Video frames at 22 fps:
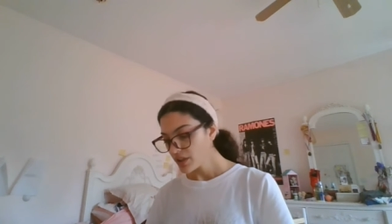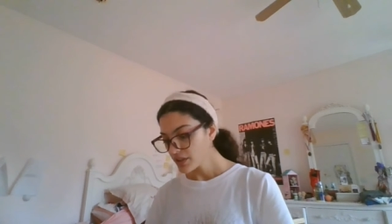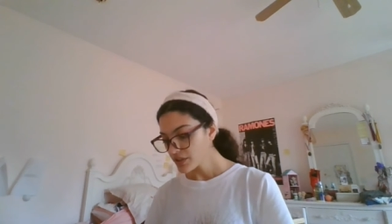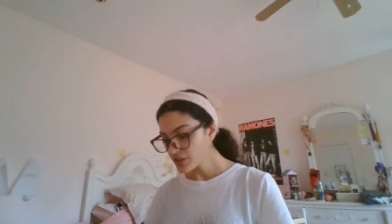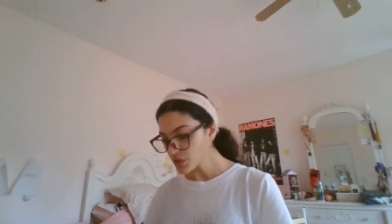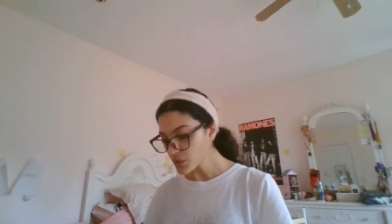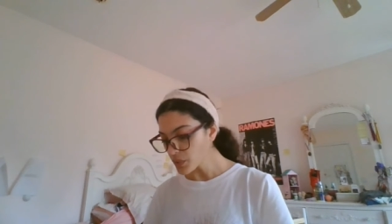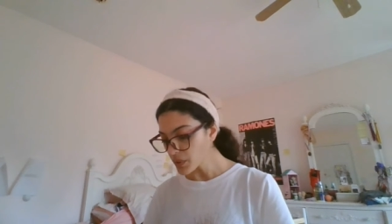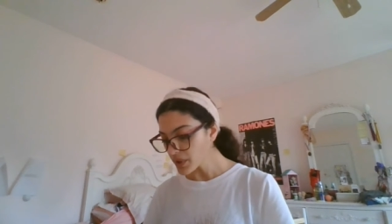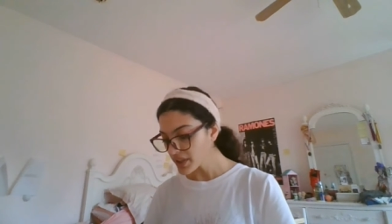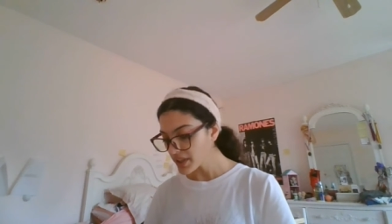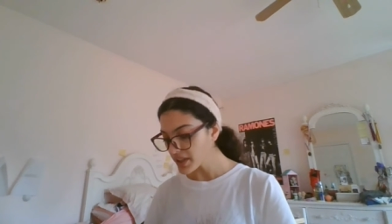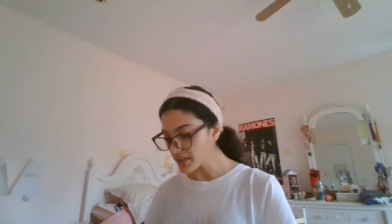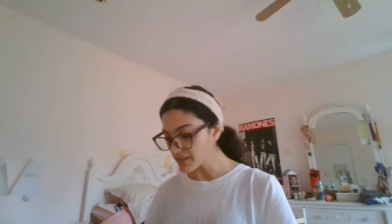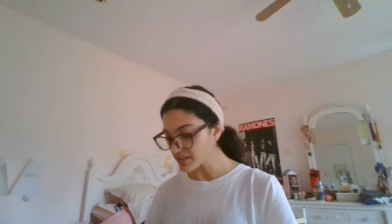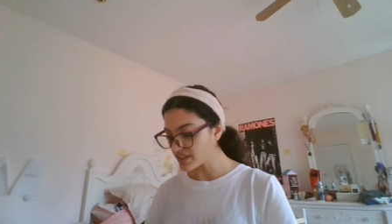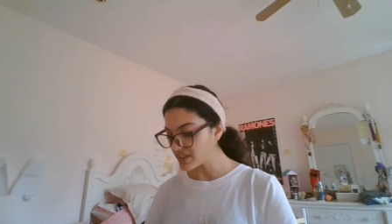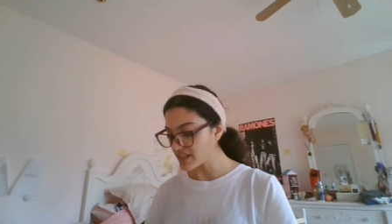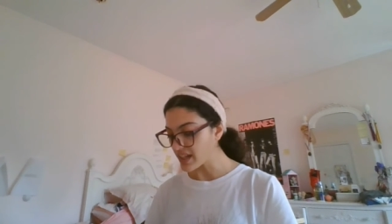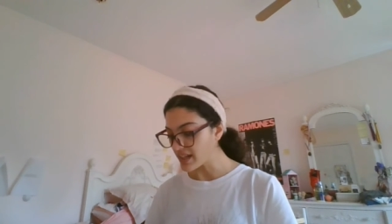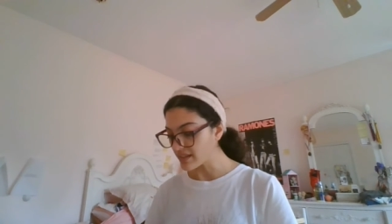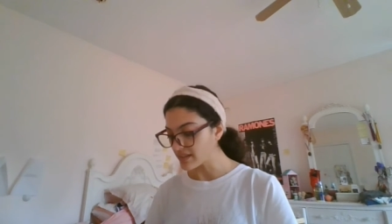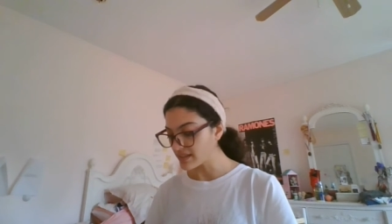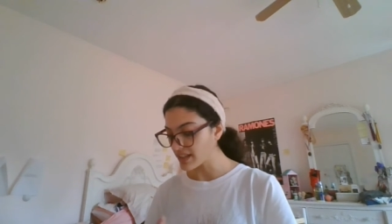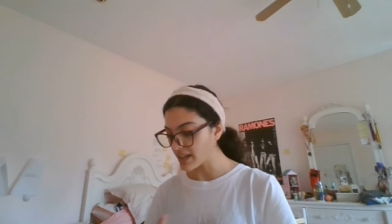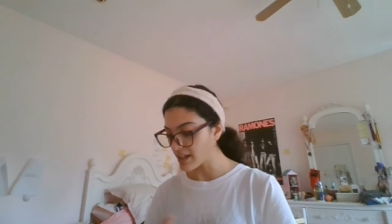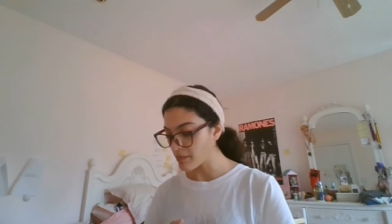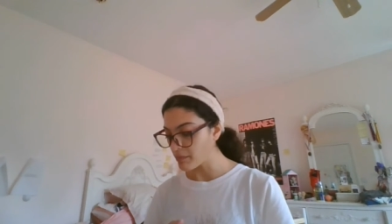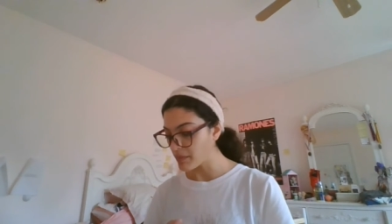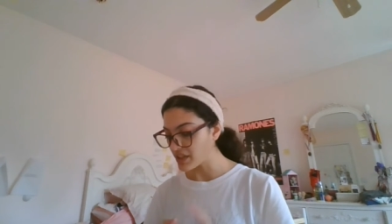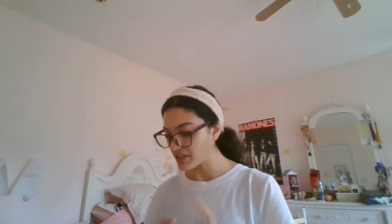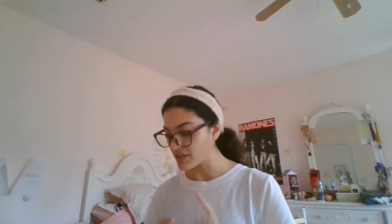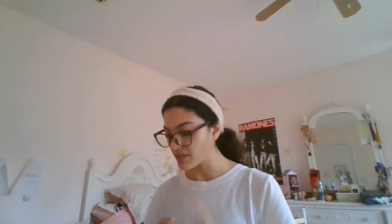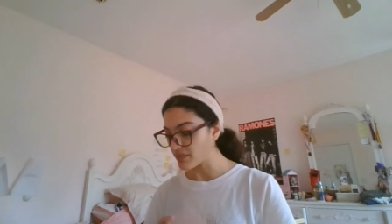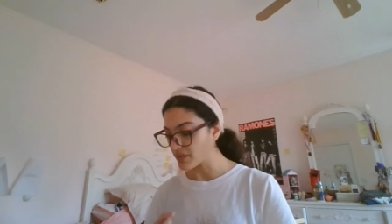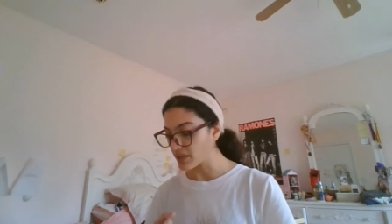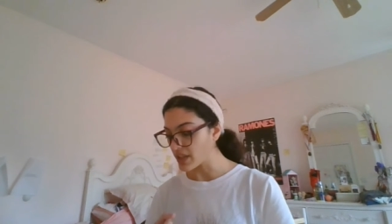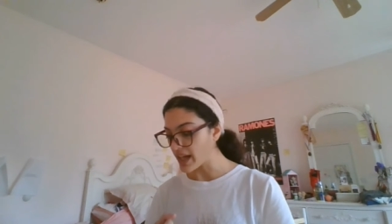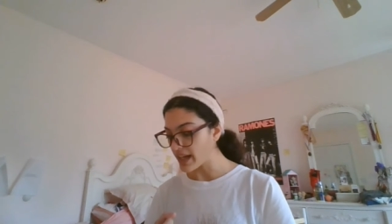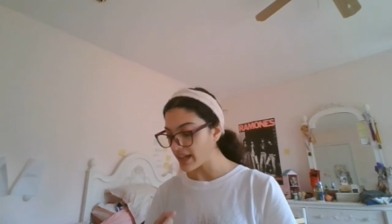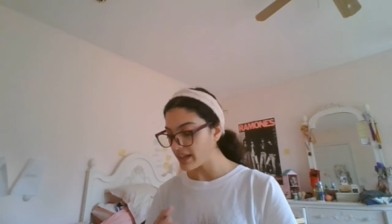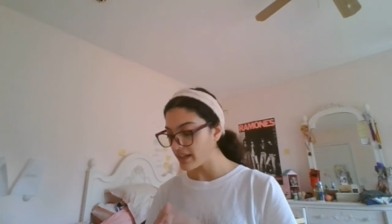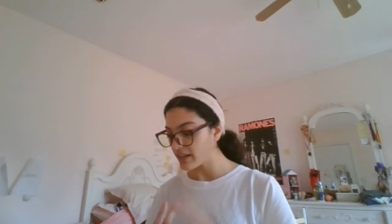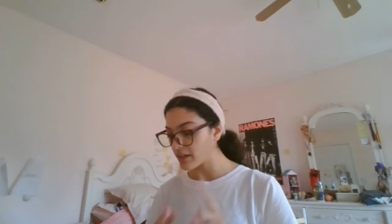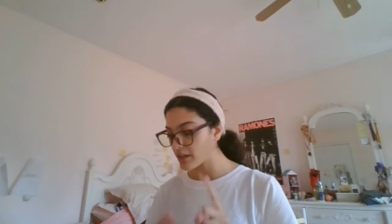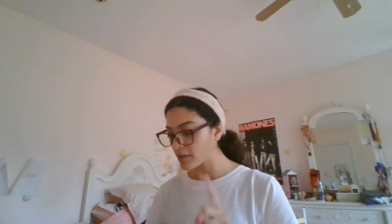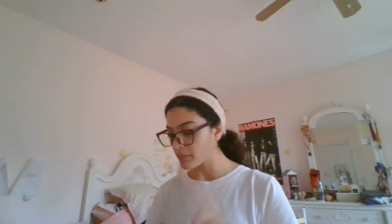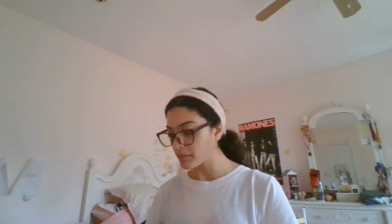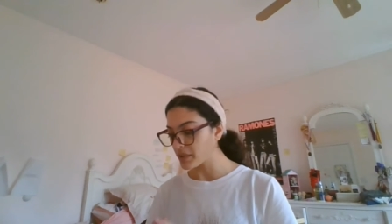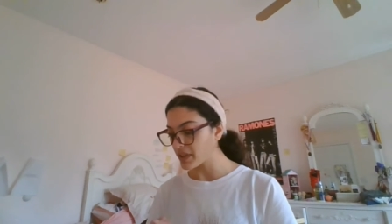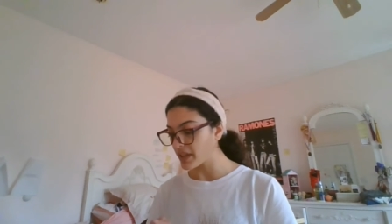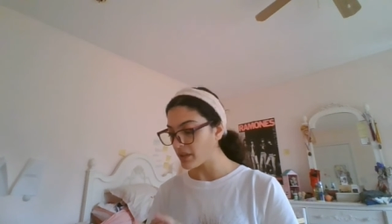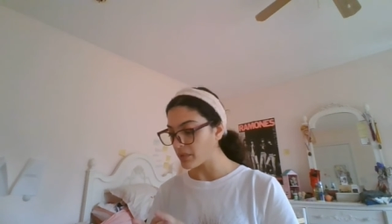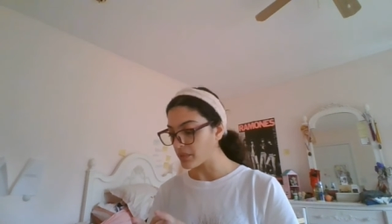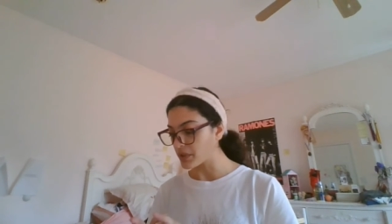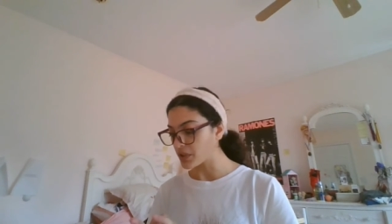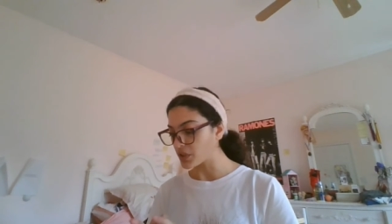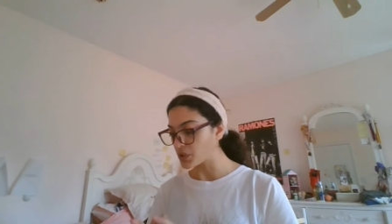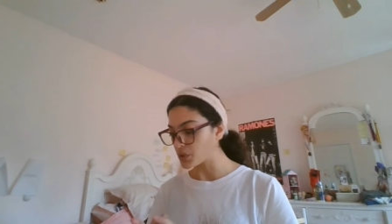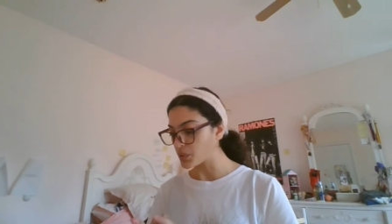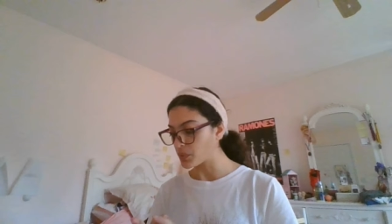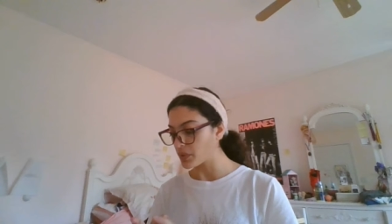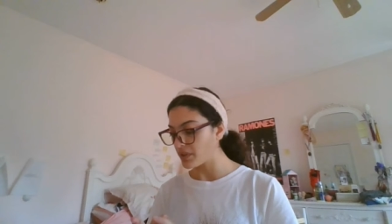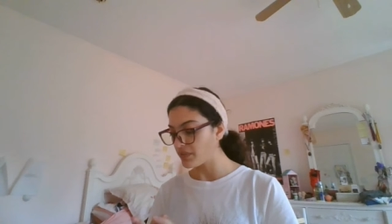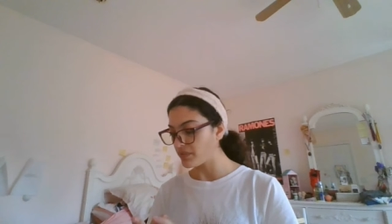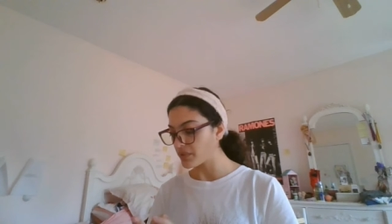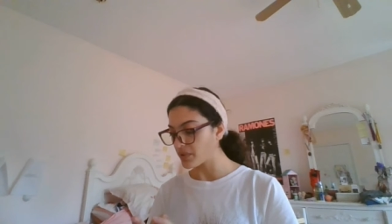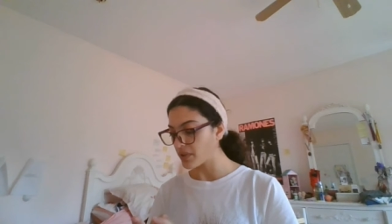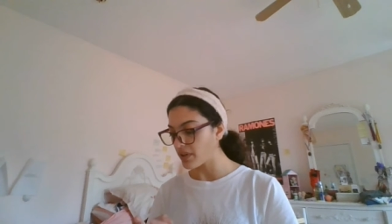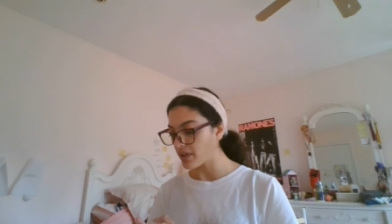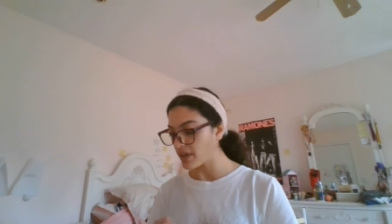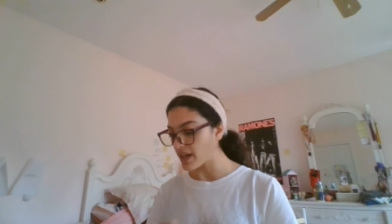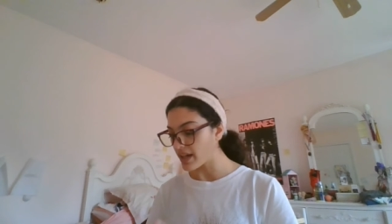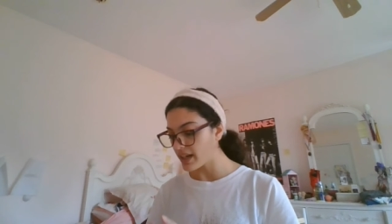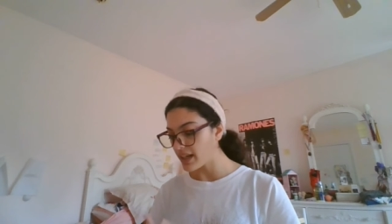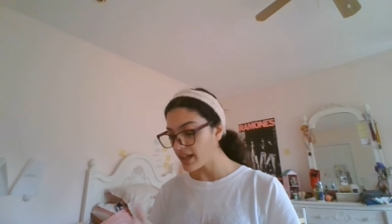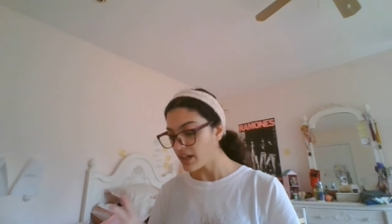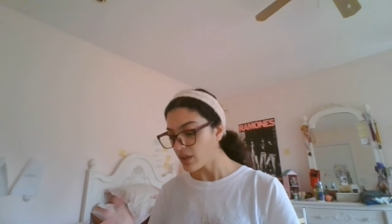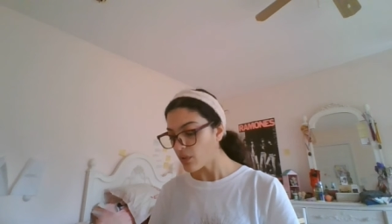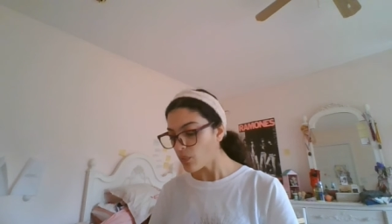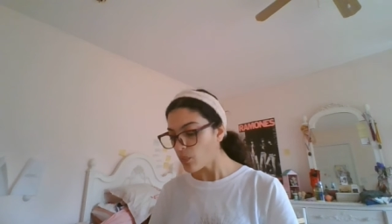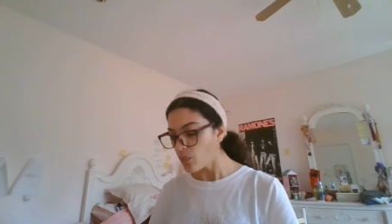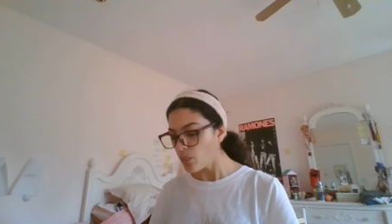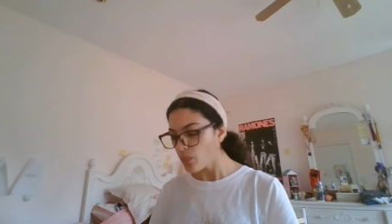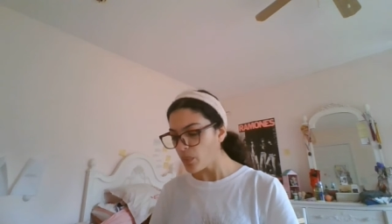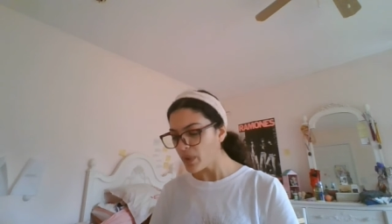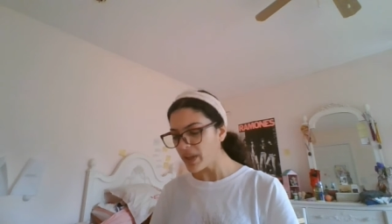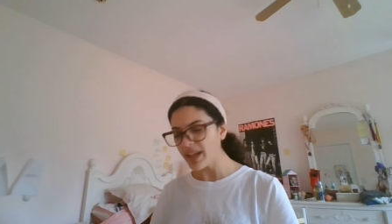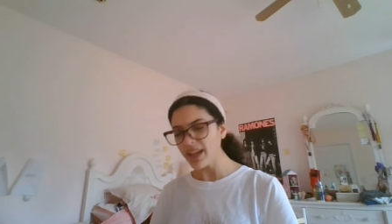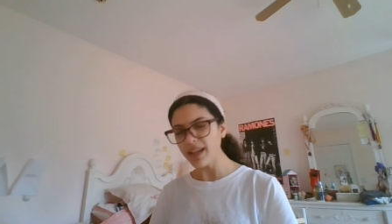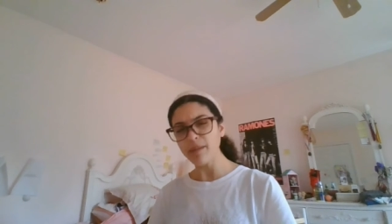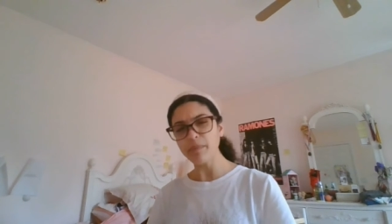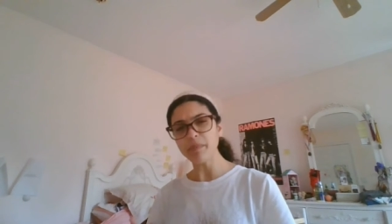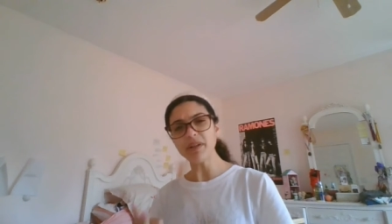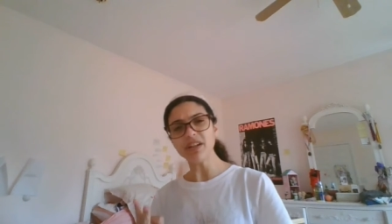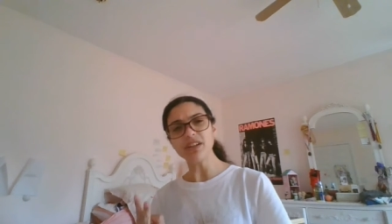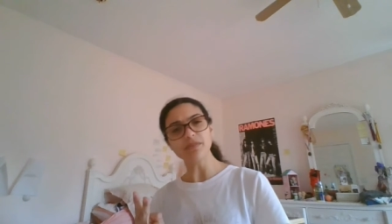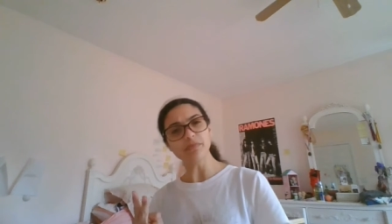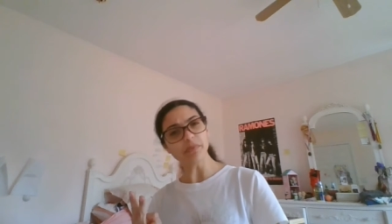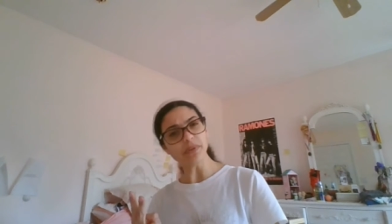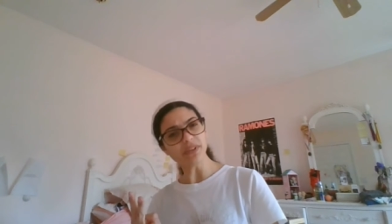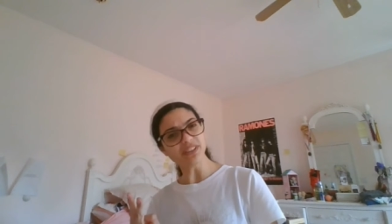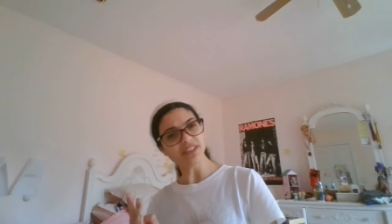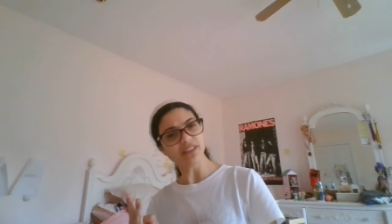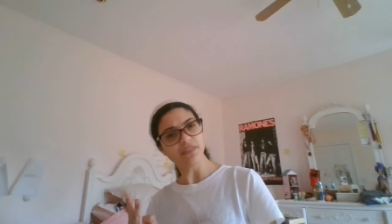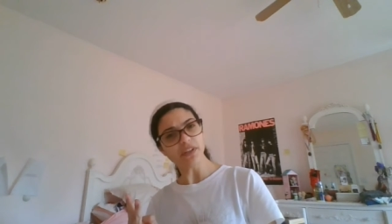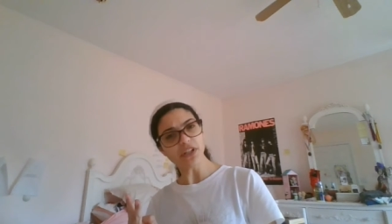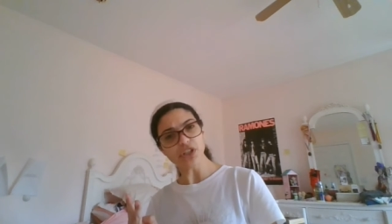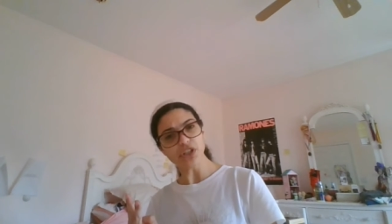The score here sounds like a mix of Gladiator, Blade Runner 2049, and a wee bit of Prince of